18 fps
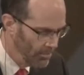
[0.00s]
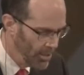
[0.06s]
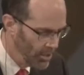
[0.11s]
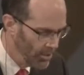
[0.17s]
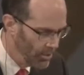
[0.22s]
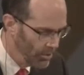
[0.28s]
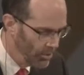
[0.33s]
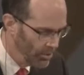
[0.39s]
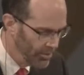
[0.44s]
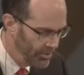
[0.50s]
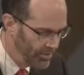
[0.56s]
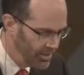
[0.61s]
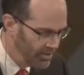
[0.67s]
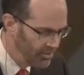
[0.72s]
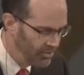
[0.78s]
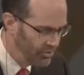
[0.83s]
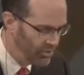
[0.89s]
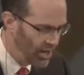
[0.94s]

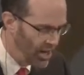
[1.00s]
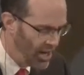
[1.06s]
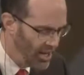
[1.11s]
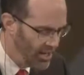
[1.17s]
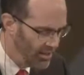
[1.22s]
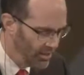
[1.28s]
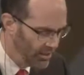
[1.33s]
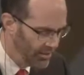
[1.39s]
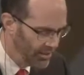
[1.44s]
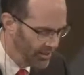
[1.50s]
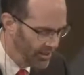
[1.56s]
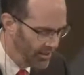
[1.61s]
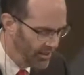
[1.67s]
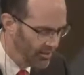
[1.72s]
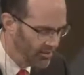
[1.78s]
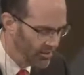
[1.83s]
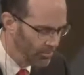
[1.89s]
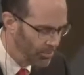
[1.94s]
Behold, this child
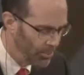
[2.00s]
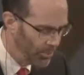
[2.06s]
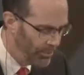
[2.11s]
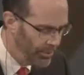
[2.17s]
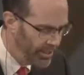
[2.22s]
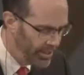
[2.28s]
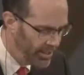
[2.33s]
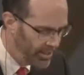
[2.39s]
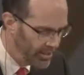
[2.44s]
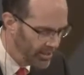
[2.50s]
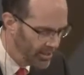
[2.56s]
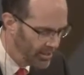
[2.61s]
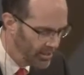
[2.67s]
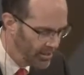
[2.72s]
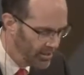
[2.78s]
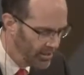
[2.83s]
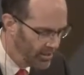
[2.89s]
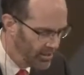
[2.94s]
is
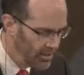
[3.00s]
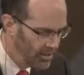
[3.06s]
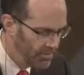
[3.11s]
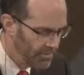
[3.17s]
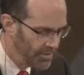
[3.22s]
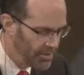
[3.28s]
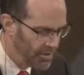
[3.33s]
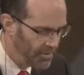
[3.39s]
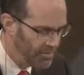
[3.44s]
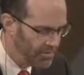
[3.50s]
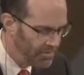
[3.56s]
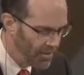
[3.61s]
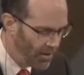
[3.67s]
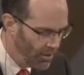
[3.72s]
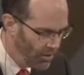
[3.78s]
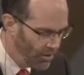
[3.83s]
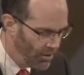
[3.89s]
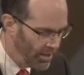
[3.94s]
appointed for the
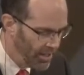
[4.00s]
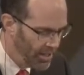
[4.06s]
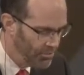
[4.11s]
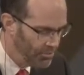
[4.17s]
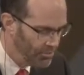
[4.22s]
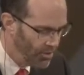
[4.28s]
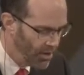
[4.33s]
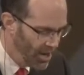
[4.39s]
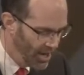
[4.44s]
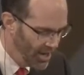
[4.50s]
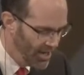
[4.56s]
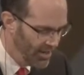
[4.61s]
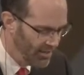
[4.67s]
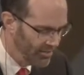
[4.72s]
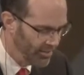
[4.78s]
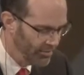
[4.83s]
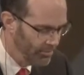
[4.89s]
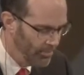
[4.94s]
fall and
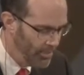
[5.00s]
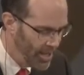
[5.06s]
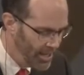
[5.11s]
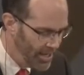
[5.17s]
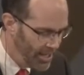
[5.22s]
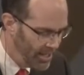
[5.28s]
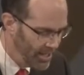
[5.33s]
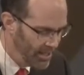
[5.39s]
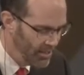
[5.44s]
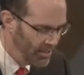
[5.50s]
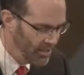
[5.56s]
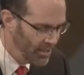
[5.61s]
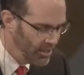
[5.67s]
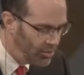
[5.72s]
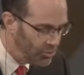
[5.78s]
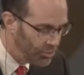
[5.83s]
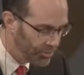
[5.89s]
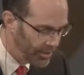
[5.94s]
rise of many in
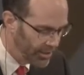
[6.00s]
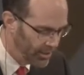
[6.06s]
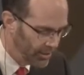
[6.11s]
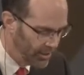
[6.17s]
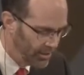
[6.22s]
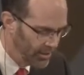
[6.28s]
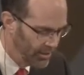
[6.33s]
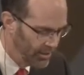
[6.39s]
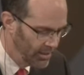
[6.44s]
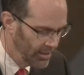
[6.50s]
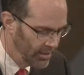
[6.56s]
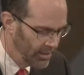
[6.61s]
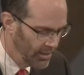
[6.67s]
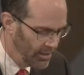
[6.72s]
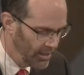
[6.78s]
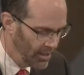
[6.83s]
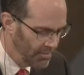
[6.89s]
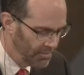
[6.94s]
Israel,
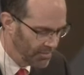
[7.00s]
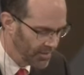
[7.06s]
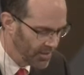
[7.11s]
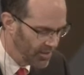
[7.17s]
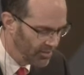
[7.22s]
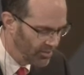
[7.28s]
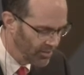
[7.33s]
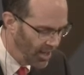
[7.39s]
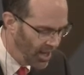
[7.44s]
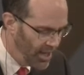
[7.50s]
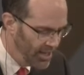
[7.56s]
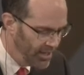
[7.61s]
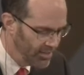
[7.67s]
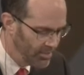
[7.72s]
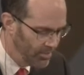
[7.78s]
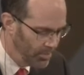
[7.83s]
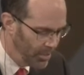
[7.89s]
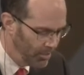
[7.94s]
and for a
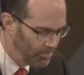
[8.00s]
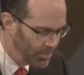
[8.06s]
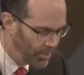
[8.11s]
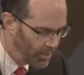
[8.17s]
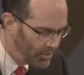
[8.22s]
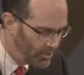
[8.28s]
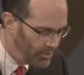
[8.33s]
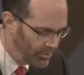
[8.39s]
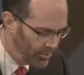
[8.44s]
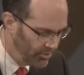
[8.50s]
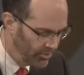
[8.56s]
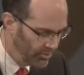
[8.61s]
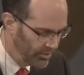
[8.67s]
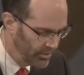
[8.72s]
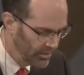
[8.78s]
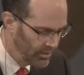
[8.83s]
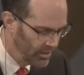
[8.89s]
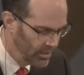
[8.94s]
sign to be
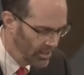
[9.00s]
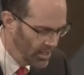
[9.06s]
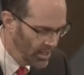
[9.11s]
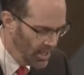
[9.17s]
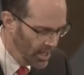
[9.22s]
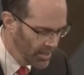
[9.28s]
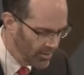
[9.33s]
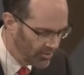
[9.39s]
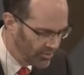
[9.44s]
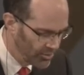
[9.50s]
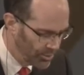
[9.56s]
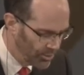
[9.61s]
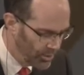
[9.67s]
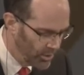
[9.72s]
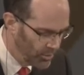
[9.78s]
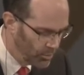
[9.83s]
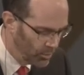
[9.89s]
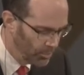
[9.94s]
opposed. And a
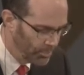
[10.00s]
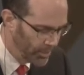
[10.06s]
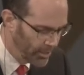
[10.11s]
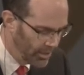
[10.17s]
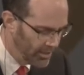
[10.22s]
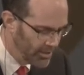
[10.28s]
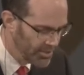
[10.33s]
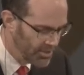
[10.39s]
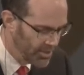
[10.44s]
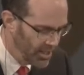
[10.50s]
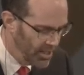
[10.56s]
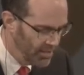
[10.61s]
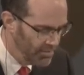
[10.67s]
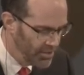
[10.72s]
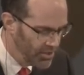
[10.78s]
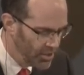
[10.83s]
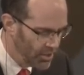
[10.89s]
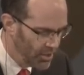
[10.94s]
sword will pierce
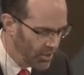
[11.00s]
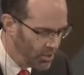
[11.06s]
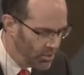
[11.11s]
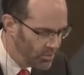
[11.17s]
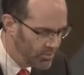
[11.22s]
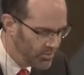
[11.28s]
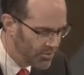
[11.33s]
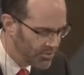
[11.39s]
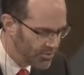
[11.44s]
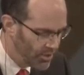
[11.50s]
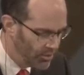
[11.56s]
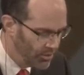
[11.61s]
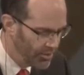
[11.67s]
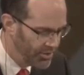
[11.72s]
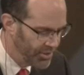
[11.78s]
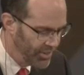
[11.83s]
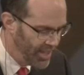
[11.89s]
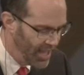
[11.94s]
even your own
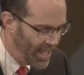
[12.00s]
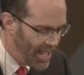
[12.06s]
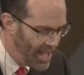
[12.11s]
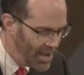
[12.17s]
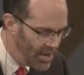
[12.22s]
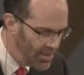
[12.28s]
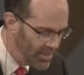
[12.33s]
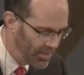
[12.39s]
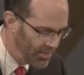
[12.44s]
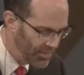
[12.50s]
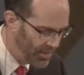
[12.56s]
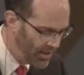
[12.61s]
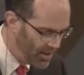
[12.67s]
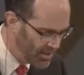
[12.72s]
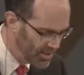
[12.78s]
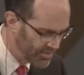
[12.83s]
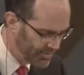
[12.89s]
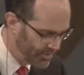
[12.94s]
soul to the end that
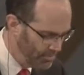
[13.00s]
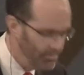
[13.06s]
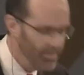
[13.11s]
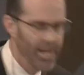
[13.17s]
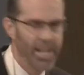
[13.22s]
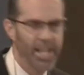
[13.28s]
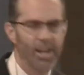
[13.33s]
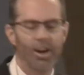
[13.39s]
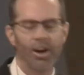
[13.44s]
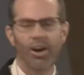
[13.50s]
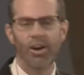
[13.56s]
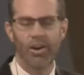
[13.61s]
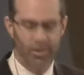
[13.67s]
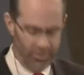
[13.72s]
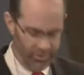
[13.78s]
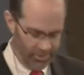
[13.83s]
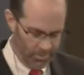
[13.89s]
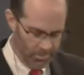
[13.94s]
thoughts from many
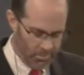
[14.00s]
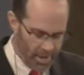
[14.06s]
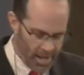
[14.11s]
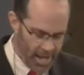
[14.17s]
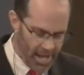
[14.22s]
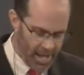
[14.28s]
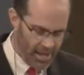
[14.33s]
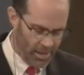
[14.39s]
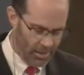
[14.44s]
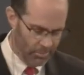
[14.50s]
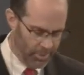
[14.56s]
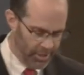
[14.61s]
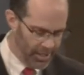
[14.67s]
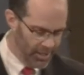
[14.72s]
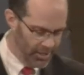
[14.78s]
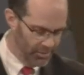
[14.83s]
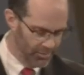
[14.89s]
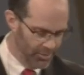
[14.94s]
hearts may
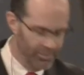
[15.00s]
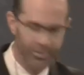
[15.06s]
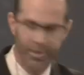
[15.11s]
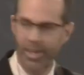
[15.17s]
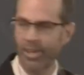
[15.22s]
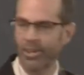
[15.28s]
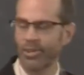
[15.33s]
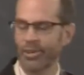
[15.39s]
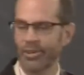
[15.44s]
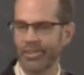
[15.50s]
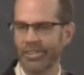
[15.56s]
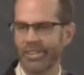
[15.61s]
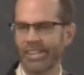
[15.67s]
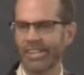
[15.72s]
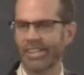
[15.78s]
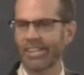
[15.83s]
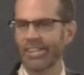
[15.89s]
be revealed.